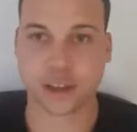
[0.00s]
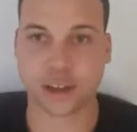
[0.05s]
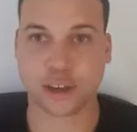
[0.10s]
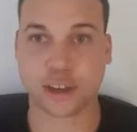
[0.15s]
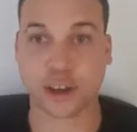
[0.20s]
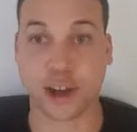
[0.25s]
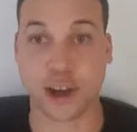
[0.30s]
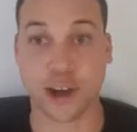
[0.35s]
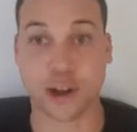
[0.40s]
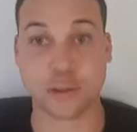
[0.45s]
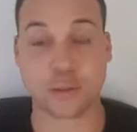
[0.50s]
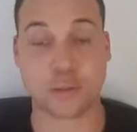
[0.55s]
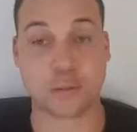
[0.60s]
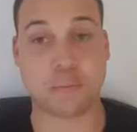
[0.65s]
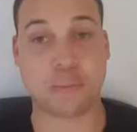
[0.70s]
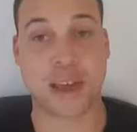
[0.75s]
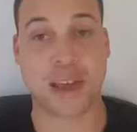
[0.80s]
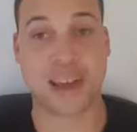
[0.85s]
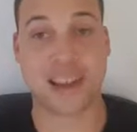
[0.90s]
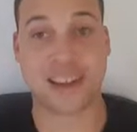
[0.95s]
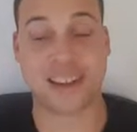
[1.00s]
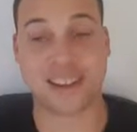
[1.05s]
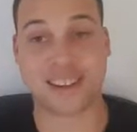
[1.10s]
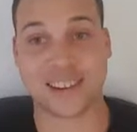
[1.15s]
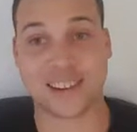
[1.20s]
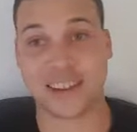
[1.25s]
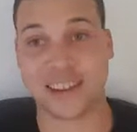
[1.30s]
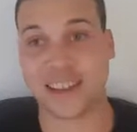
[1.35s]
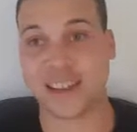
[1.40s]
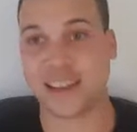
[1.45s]
Girls peaked
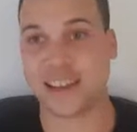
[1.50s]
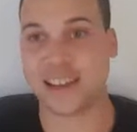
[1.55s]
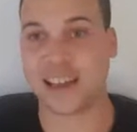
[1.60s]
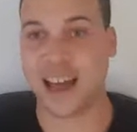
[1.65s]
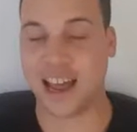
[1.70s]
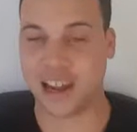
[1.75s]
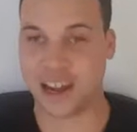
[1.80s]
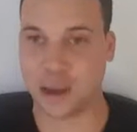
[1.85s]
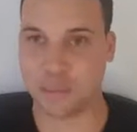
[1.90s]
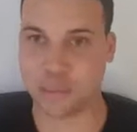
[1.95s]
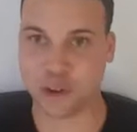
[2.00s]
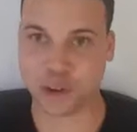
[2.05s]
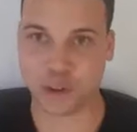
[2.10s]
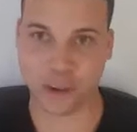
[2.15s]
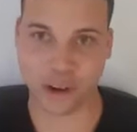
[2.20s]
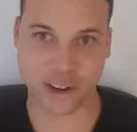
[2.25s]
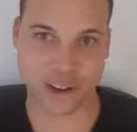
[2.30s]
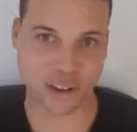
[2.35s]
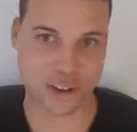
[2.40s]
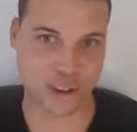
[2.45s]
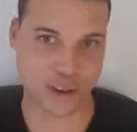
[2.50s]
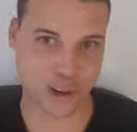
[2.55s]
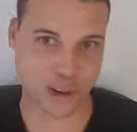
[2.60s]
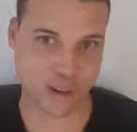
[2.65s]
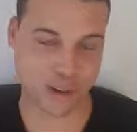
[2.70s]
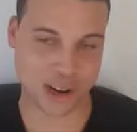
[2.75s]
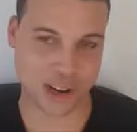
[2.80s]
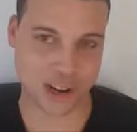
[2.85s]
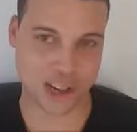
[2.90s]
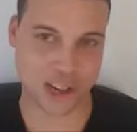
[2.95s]
at number
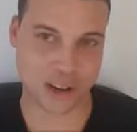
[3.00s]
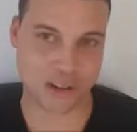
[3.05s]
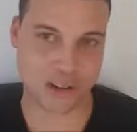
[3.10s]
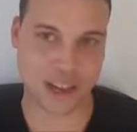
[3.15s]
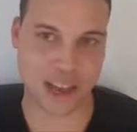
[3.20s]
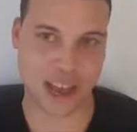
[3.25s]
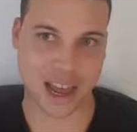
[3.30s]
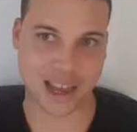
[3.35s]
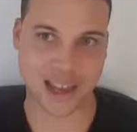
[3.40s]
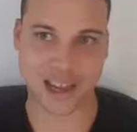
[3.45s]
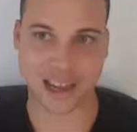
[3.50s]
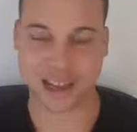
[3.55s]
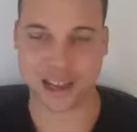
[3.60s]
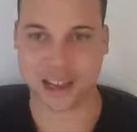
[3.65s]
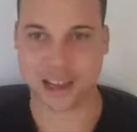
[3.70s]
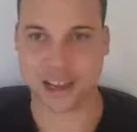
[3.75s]
22 in the UK.